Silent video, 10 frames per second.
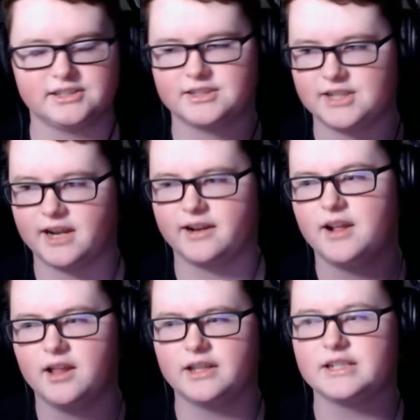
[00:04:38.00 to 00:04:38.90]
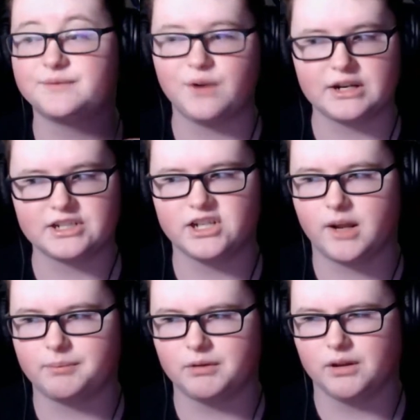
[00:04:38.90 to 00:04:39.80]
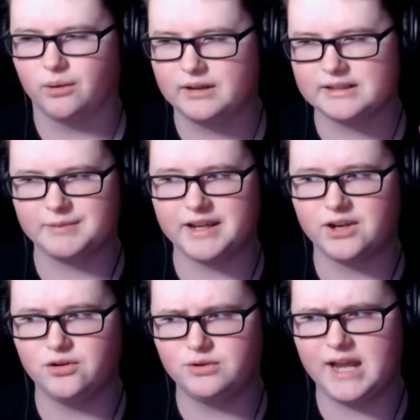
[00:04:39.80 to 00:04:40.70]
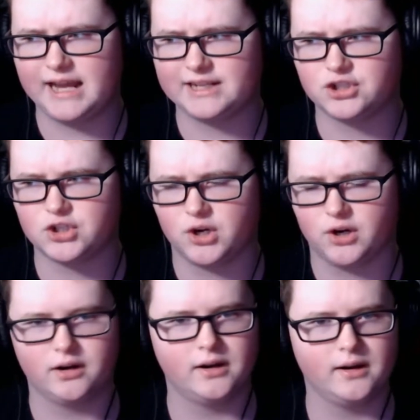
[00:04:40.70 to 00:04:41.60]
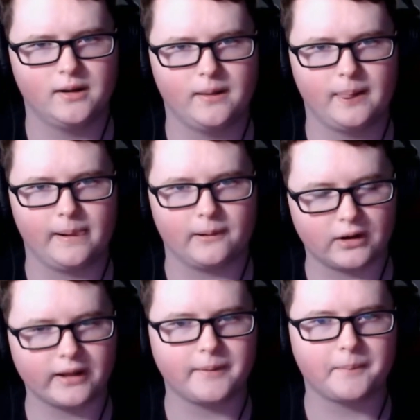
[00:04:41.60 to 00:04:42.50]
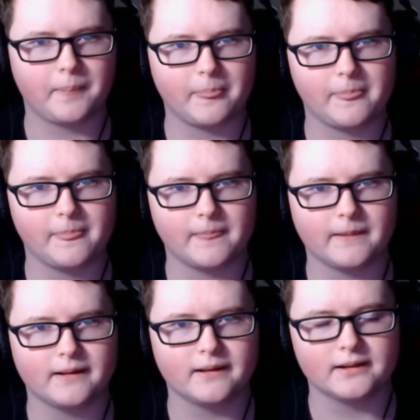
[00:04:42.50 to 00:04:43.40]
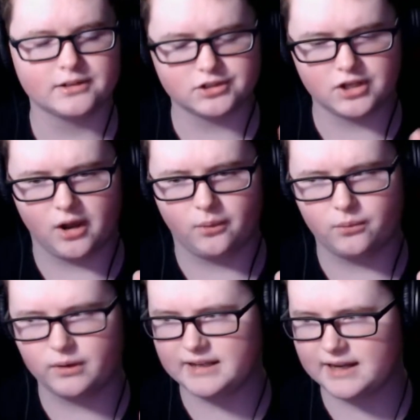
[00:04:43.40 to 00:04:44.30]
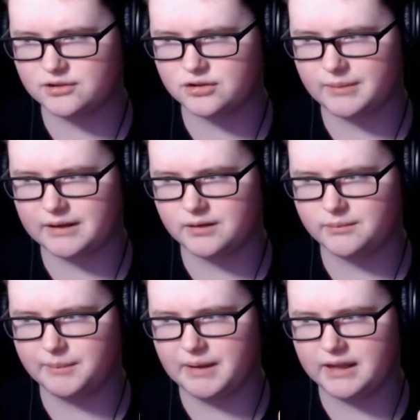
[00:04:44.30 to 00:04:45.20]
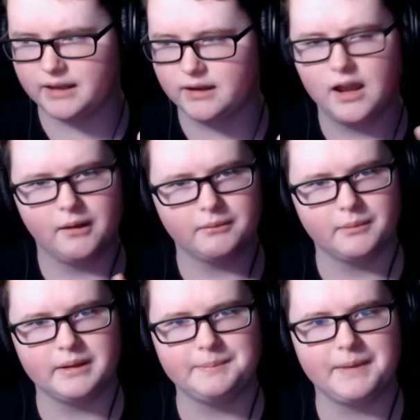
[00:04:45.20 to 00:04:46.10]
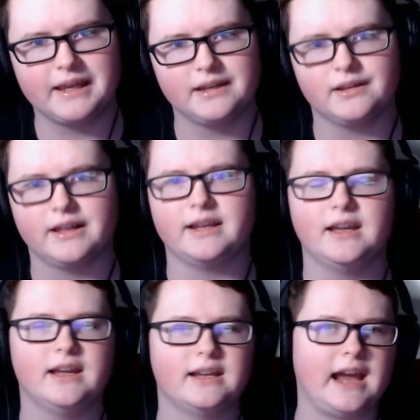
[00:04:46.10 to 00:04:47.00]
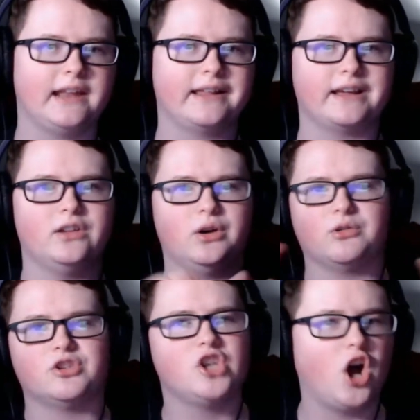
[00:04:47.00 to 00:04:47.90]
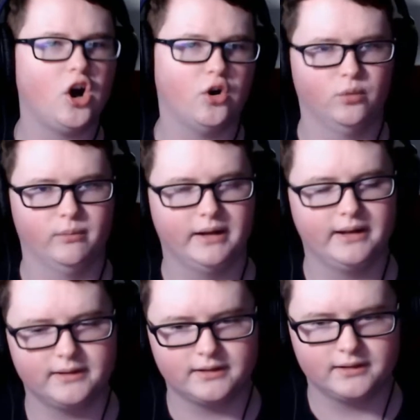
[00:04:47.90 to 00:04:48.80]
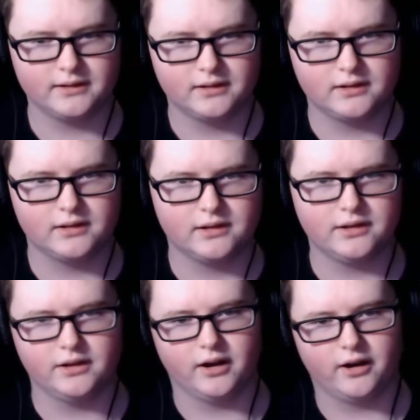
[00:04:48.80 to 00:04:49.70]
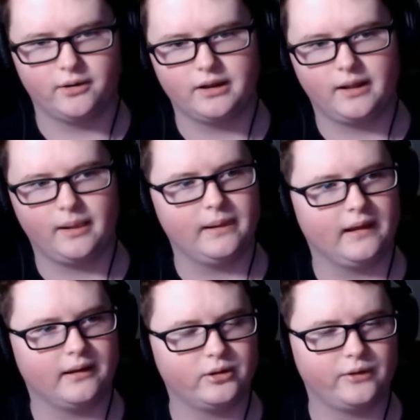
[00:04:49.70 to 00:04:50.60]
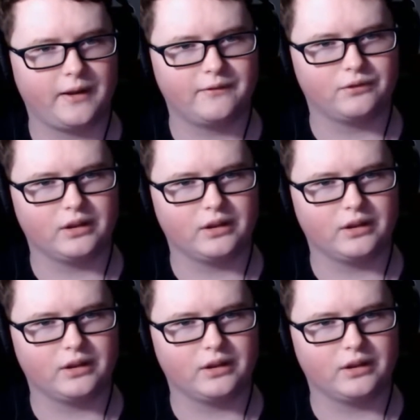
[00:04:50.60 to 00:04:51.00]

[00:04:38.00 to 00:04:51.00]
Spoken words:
decided, let's freshen it up a little. Let's make a new texture. Alright? So, what texture am I going to be making? I'm going to be making kind of like a little tome. I don't know if I've really